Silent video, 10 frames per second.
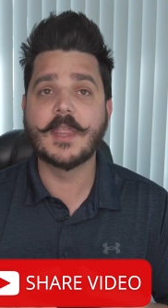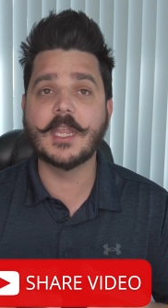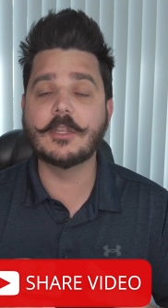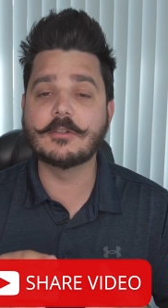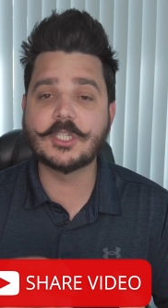
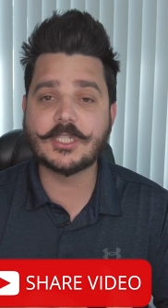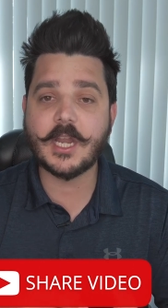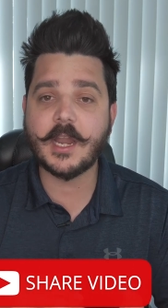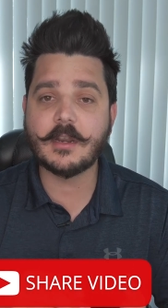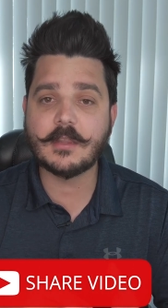that you
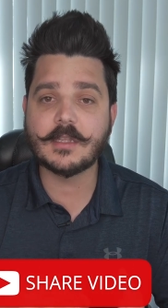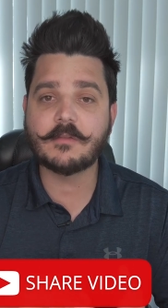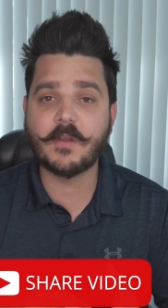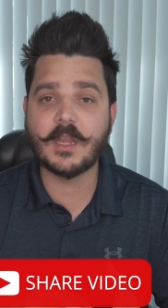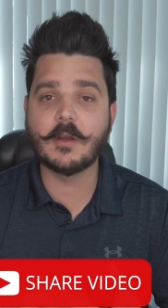share this
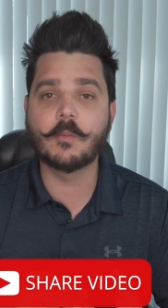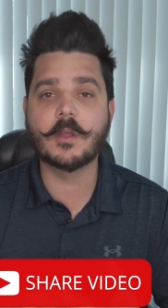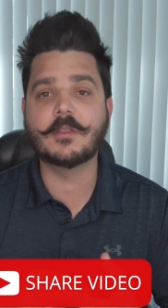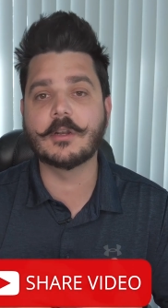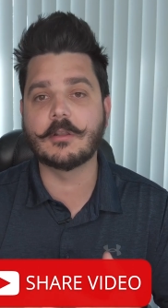video
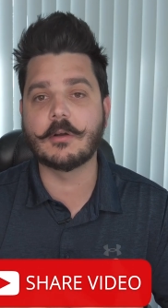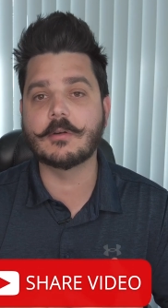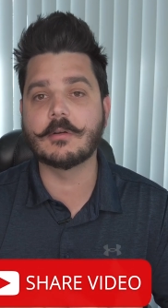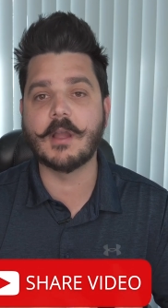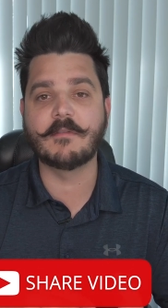with your
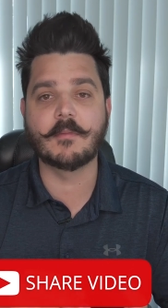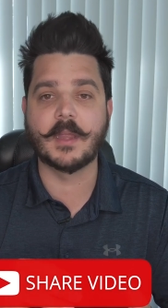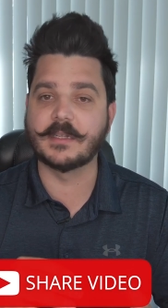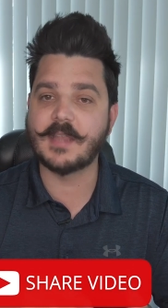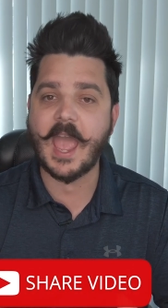local
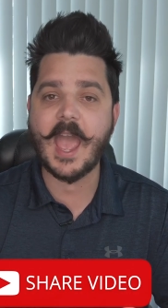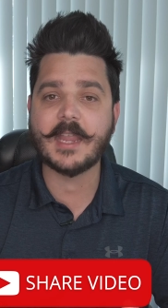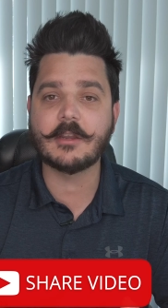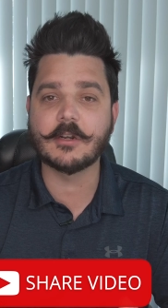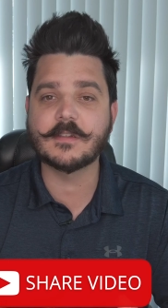government.
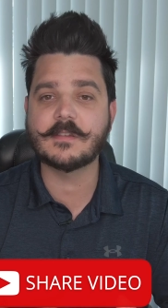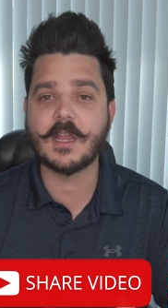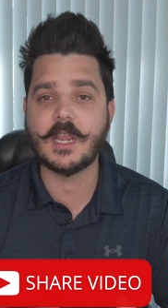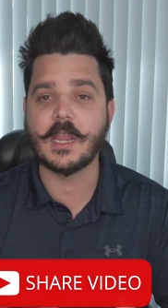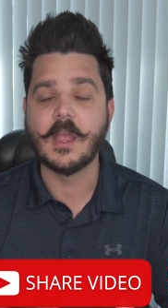Tag your
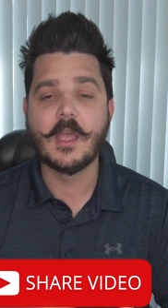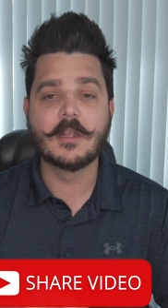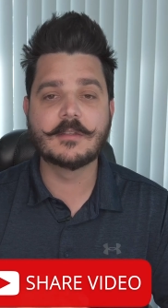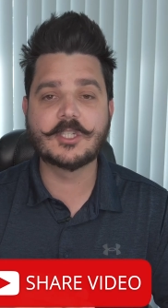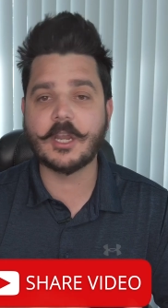city,
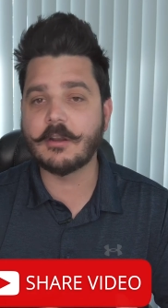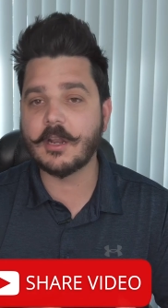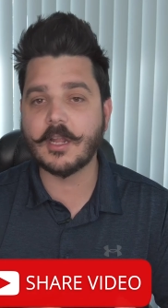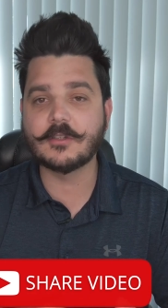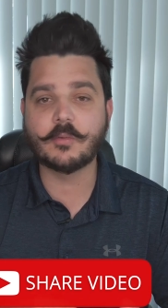share it
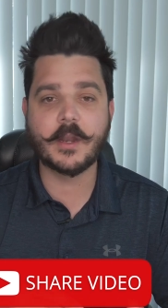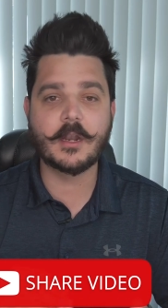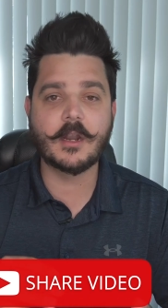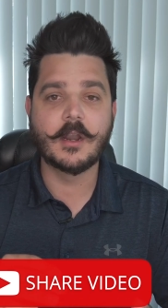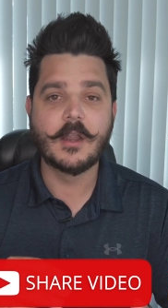on
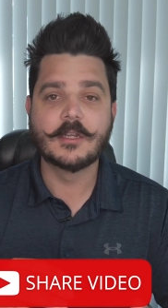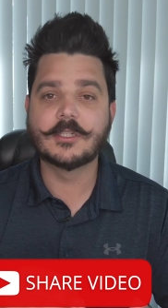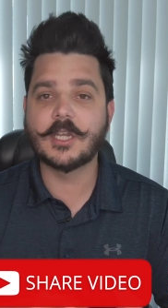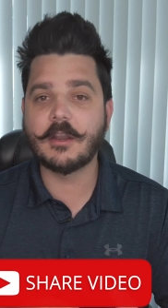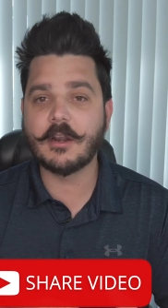Twitter,
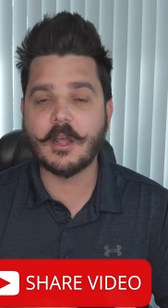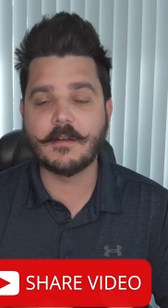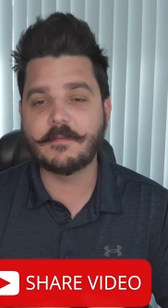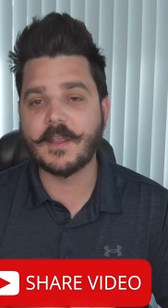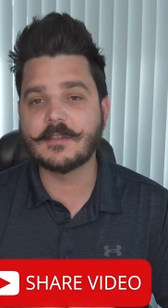share it
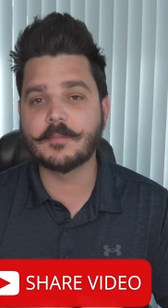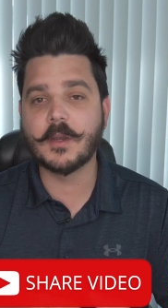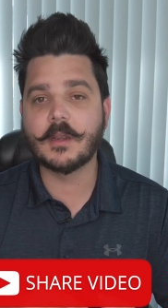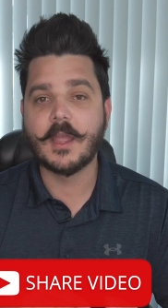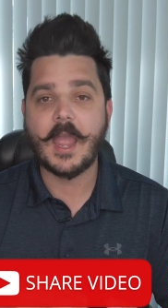on
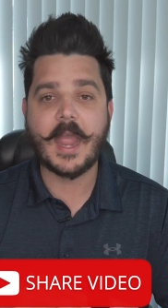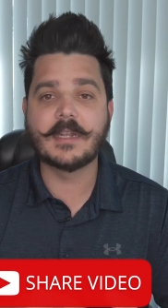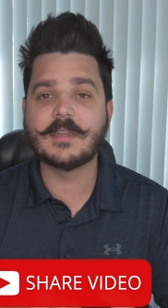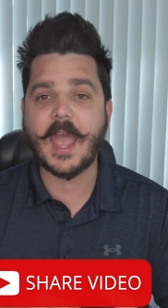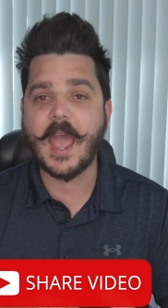Facebook,
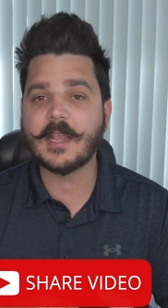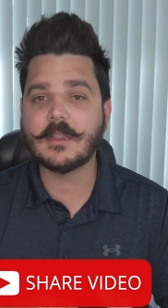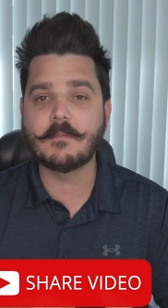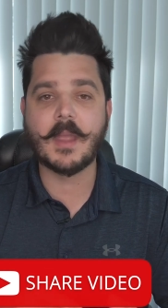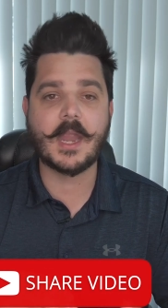and tag
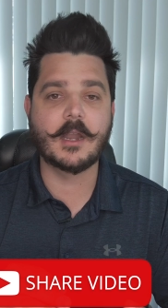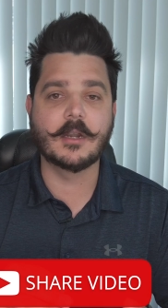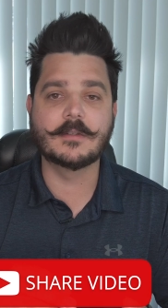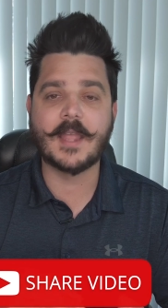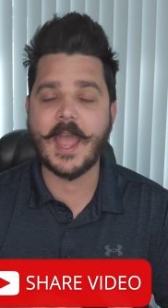the
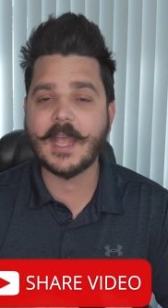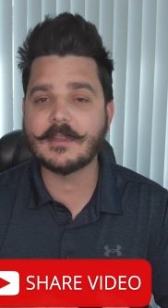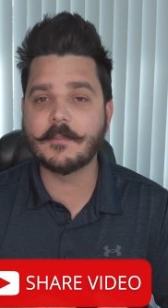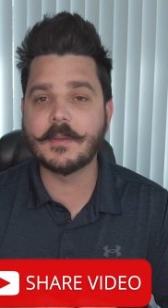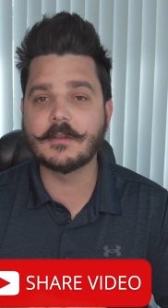mayor, tag
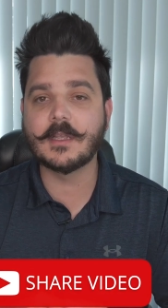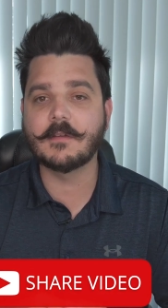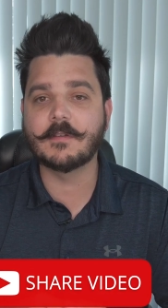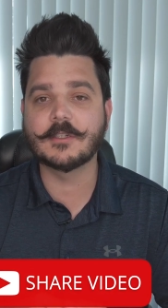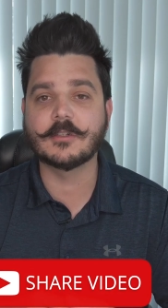the building
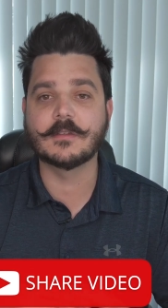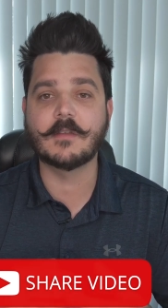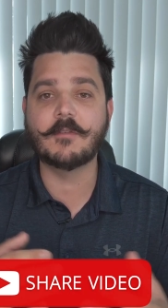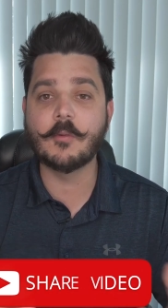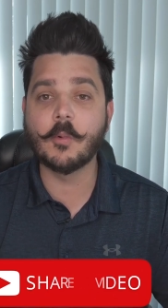officials.
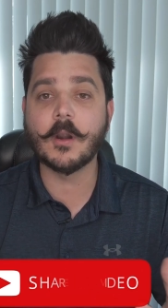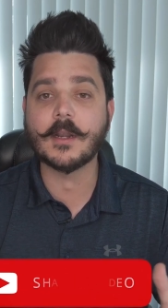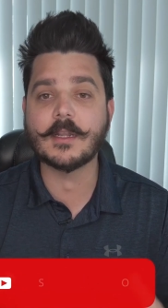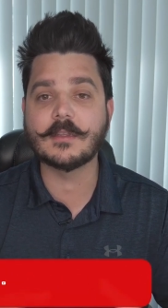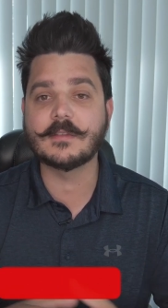If you
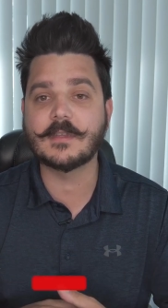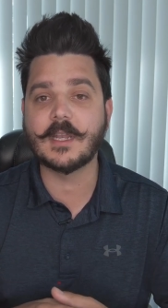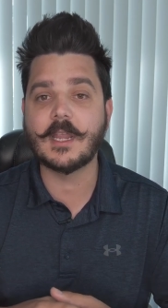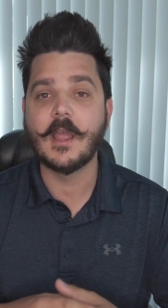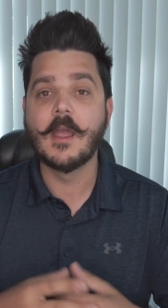work in the city,